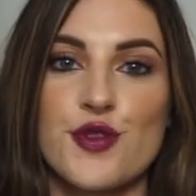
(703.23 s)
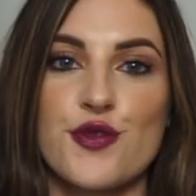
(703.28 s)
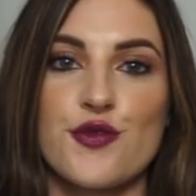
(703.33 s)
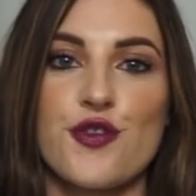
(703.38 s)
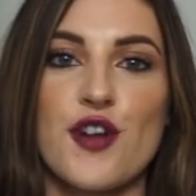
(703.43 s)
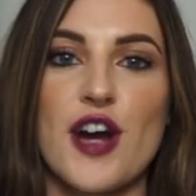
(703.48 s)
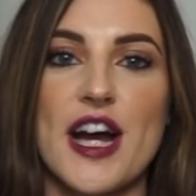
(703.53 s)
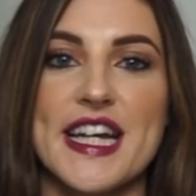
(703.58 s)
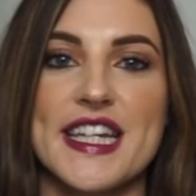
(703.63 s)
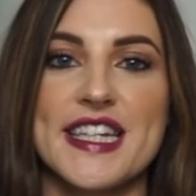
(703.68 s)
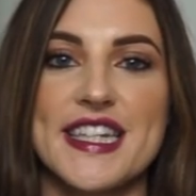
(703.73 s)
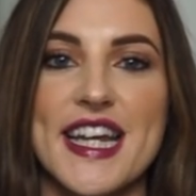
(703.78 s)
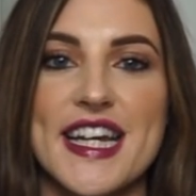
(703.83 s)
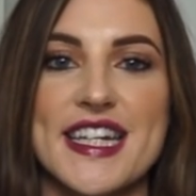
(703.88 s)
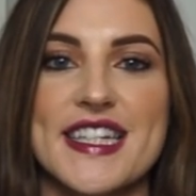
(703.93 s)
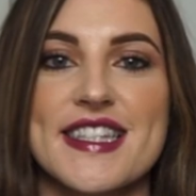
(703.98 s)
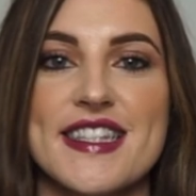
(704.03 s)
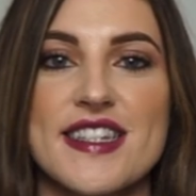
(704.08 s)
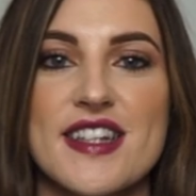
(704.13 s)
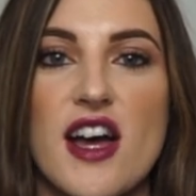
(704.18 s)
Right,
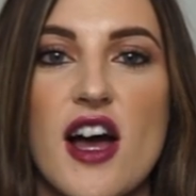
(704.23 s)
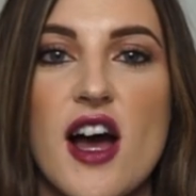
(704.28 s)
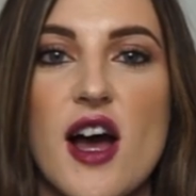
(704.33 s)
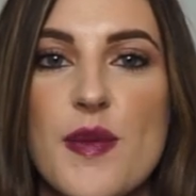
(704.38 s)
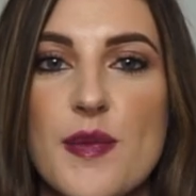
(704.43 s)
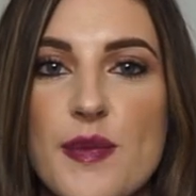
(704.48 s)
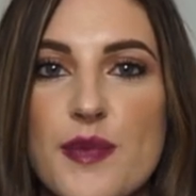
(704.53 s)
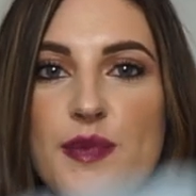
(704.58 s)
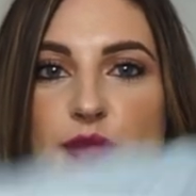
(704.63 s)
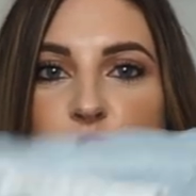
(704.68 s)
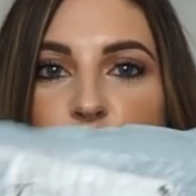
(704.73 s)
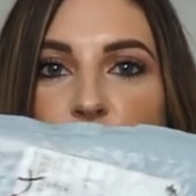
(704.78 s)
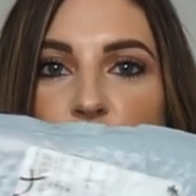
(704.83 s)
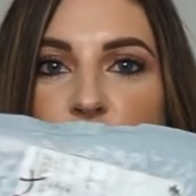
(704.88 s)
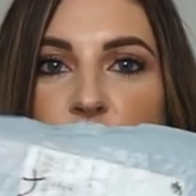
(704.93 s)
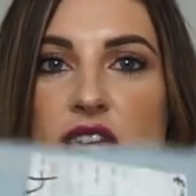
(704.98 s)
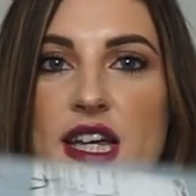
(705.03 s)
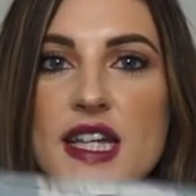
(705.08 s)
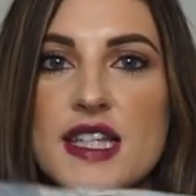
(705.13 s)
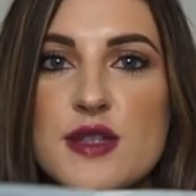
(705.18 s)
next up, got
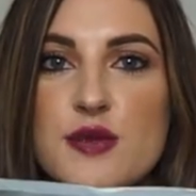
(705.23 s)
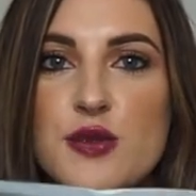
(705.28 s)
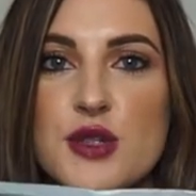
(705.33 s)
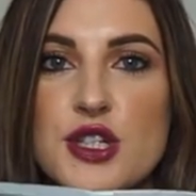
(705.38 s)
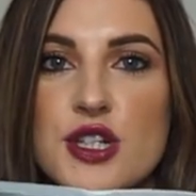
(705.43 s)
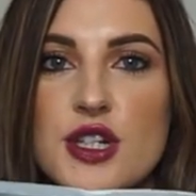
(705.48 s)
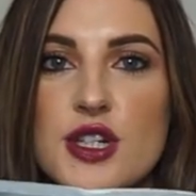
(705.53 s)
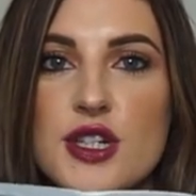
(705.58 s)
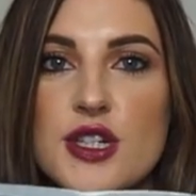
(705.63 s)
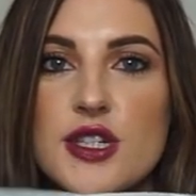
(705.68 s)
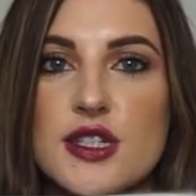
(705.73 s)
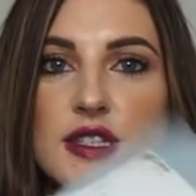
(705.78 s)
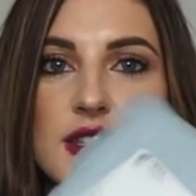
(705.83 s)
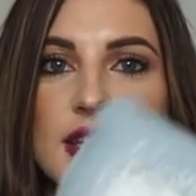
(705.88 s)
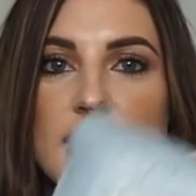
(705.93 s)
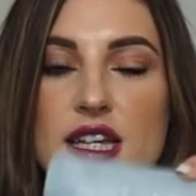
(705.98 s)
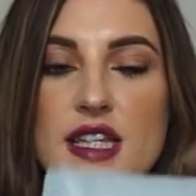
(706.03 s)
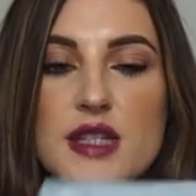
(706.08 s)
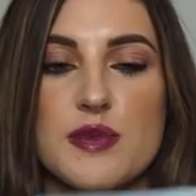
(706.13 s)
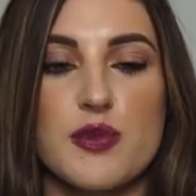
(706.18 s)
this, which looks
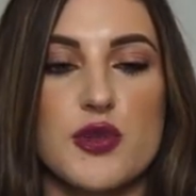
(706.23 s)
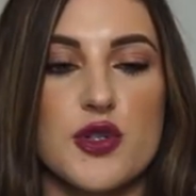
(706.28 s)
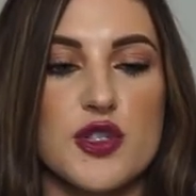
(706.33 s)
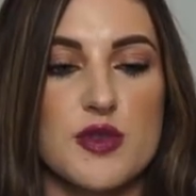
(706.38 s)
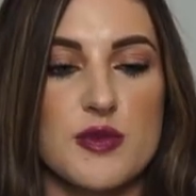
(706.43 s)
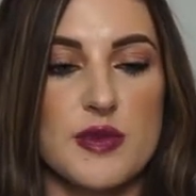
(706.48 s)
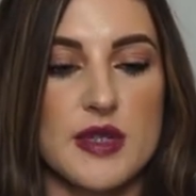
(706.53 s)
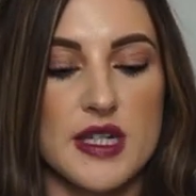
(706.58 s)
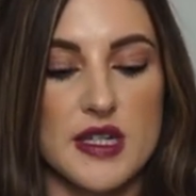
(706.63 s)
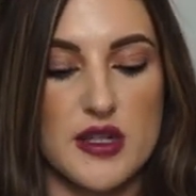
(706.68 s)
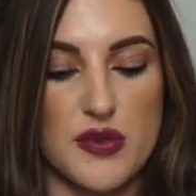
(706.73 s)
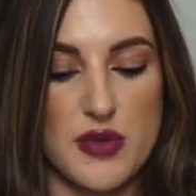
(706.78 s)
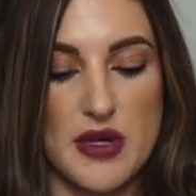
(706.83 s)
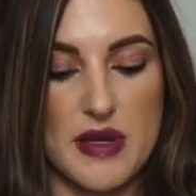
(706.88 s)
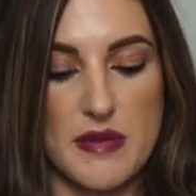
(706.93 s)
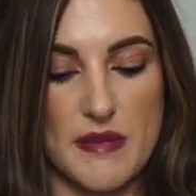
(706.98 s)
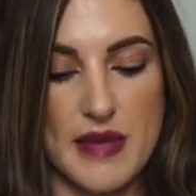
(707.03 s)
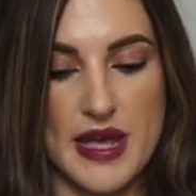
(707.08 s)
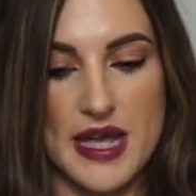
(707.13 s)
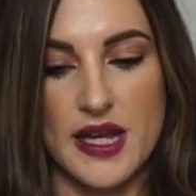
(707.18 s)
like it's possibly going to be a
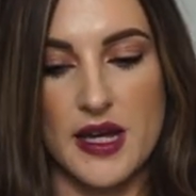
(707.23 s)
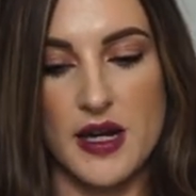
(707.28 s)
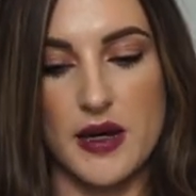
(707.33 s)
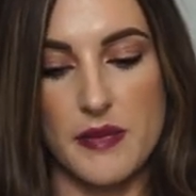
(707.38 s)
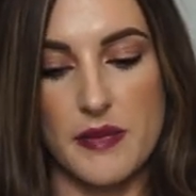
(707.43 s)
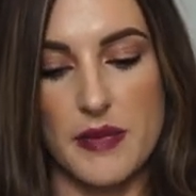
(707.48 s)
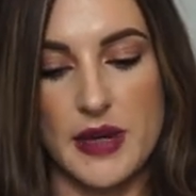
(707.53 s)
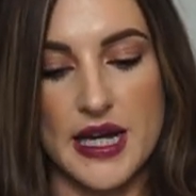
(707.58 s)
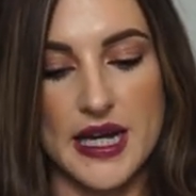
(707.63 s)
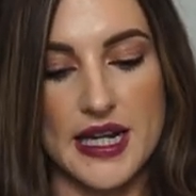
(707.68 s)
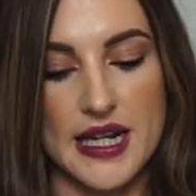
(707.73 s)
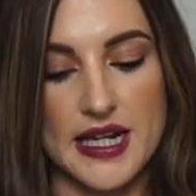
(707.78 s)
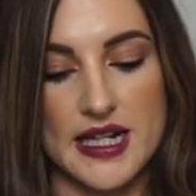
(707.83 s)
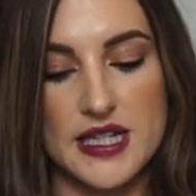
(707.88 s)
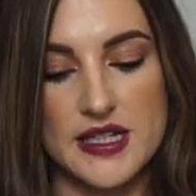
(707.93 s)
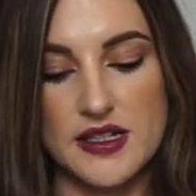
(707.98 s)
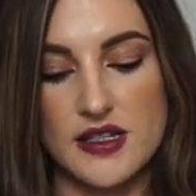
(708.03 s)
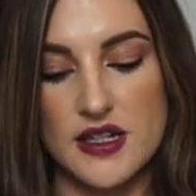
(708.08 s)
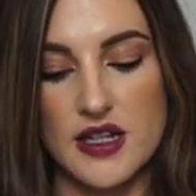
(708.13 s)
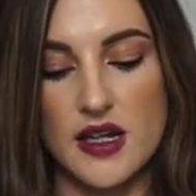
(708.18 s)
makeup
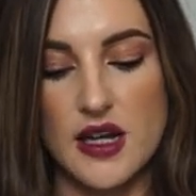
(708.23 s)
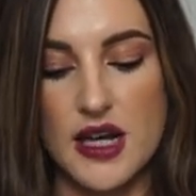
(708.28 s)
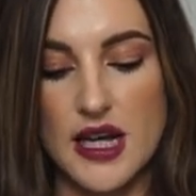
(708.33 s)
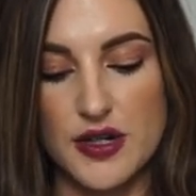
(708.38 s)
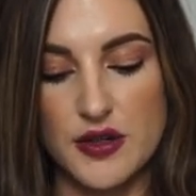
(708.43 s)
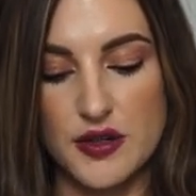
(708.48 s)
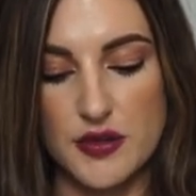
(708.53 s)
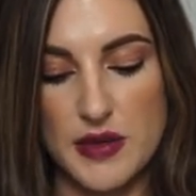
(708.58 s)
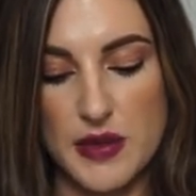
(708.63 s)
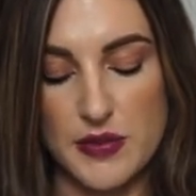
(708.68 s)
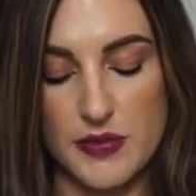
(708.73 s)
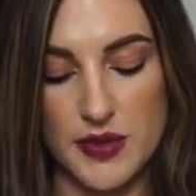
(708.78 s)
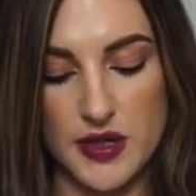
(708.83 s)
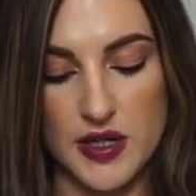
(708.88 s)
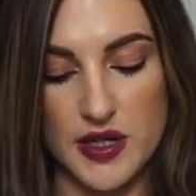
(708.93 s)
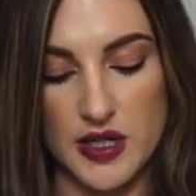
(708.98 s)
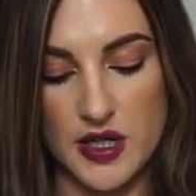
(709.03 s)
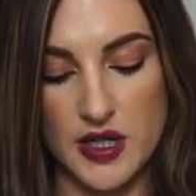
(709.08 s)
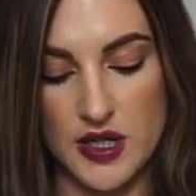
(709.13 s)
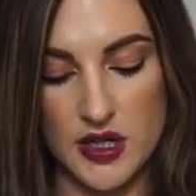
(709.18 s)
palette. I cannot remember
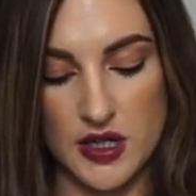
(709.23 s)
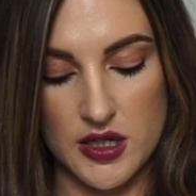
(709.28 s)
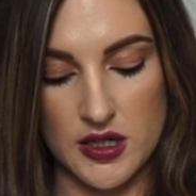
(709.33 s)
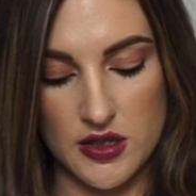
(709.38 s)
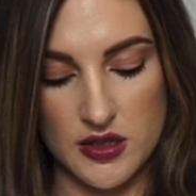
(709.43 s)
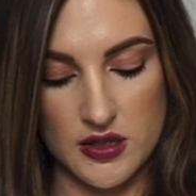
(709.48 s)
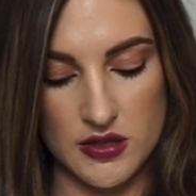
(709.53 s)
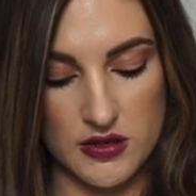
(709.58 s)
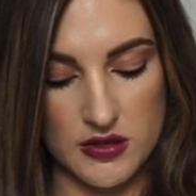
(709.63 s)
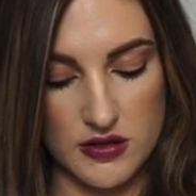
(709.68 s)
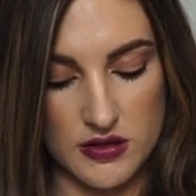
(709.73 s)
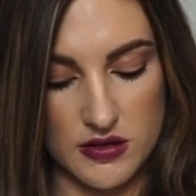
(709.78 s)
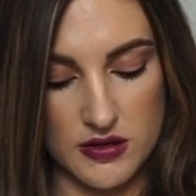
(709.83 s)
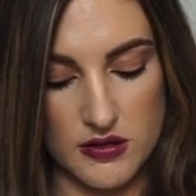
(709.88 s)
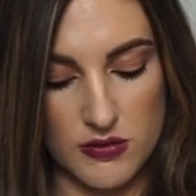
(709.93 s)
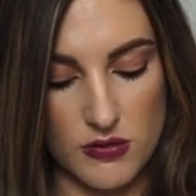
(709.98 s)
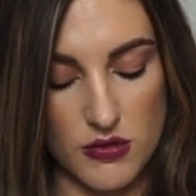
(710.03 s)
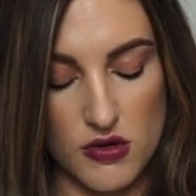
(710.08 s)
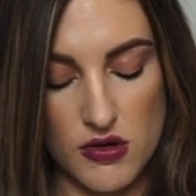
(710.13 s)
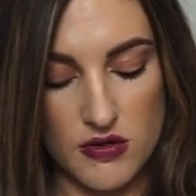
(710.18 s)

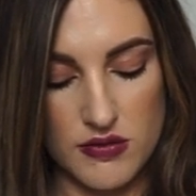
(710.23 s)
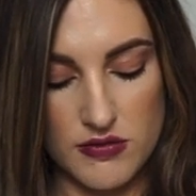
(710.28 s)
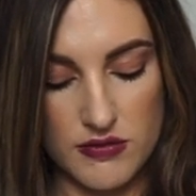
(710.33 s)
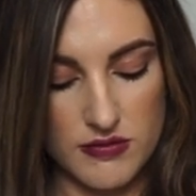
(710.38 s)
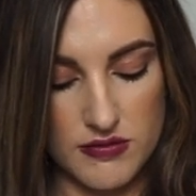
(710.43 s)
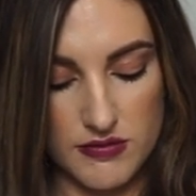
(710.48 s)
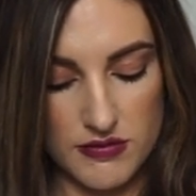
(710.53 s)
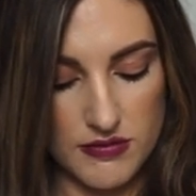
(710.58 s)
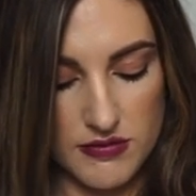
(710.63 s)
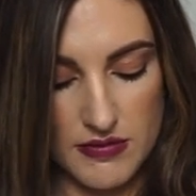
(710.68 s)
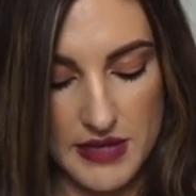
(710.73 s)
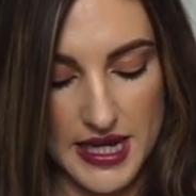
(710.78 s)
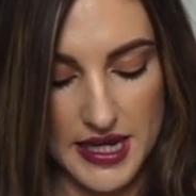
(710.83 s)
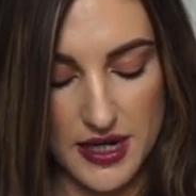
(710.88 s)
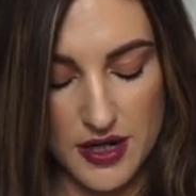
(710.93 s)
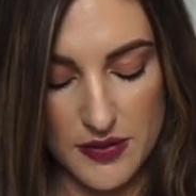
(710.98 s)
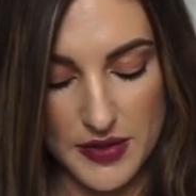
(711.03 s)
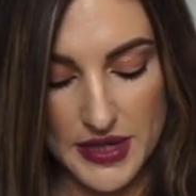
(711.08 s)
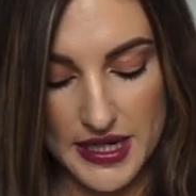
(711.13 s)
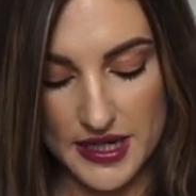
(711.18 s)
what
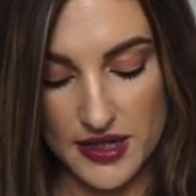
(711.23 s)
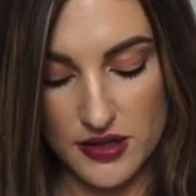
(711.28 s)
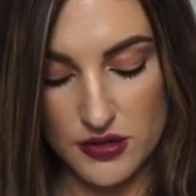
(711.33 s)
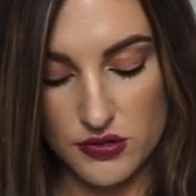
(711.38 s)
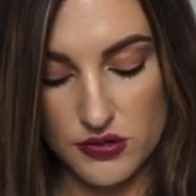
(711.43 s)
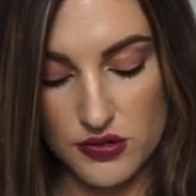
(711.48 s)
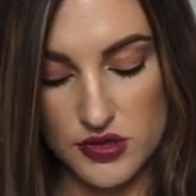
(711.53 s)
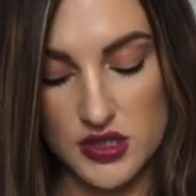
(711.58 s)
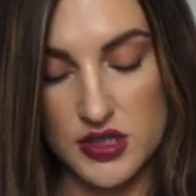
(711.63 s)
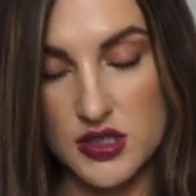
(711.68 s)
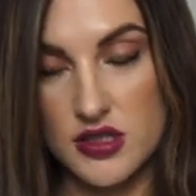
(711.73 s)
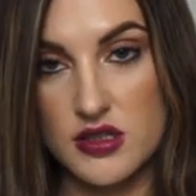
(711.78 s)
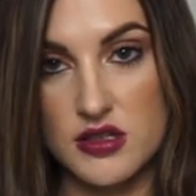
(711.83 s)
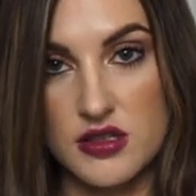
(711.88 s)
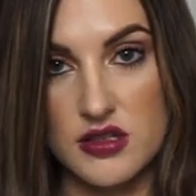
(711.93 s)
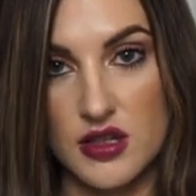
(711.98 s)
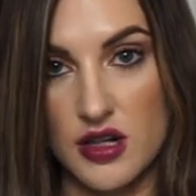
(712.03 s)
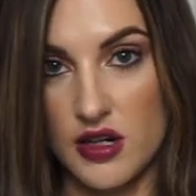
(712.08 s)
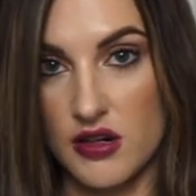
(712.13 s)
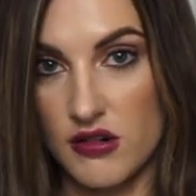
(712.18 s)
makeup palette I ordered,
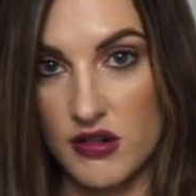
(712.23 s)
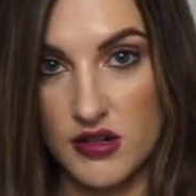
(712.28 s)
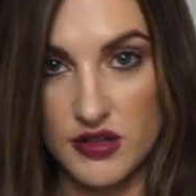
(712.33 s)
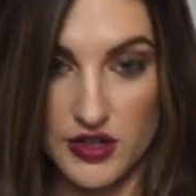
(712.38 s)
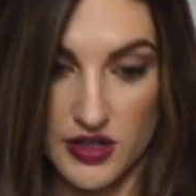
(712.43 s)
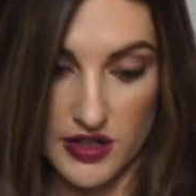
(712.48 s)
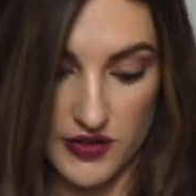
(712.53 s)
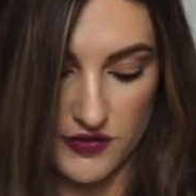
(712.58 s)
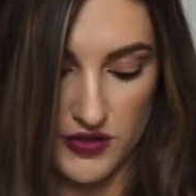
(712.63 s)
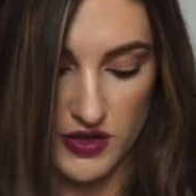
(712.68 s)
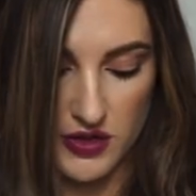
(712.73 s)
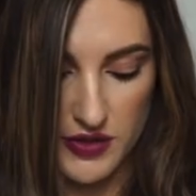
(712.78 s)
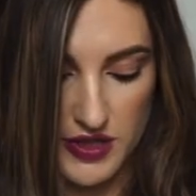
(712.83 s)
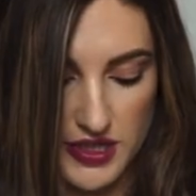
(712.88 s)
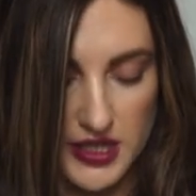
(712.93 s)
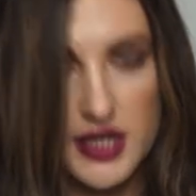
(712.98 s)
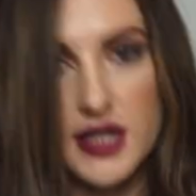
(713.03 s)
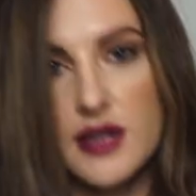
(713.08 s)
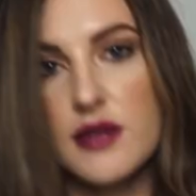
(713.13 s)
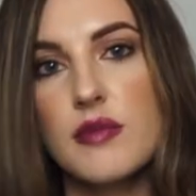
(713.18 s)
so I have no
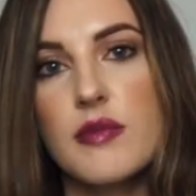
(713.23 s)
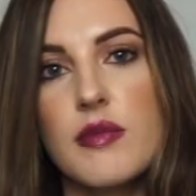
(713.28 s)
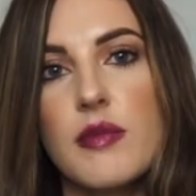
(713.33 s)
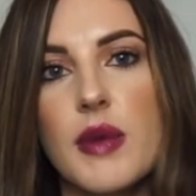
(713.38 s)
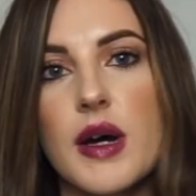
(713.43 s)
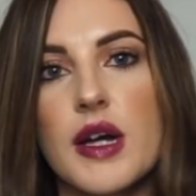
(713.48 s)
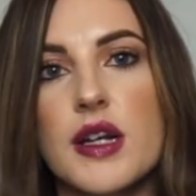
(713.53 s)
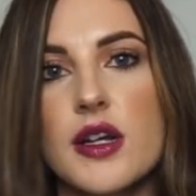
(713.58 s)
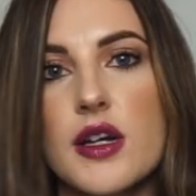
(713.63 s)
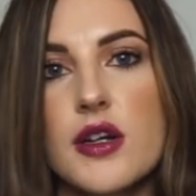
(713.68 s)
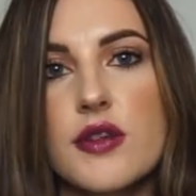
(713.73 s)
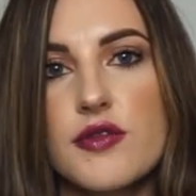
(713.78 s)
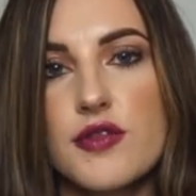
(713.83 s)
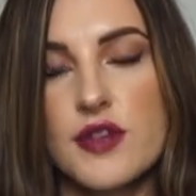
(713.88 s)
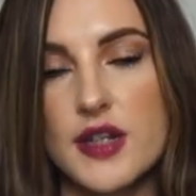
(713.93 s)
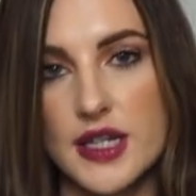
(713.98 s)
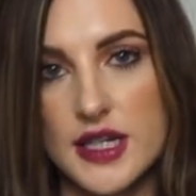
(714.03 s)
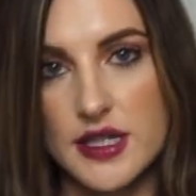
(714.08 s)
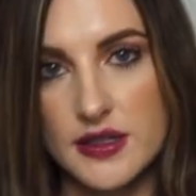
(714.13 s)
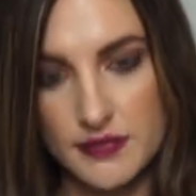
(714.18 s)
idea, but
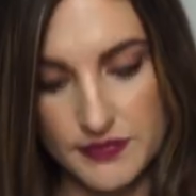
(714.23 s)
hopefully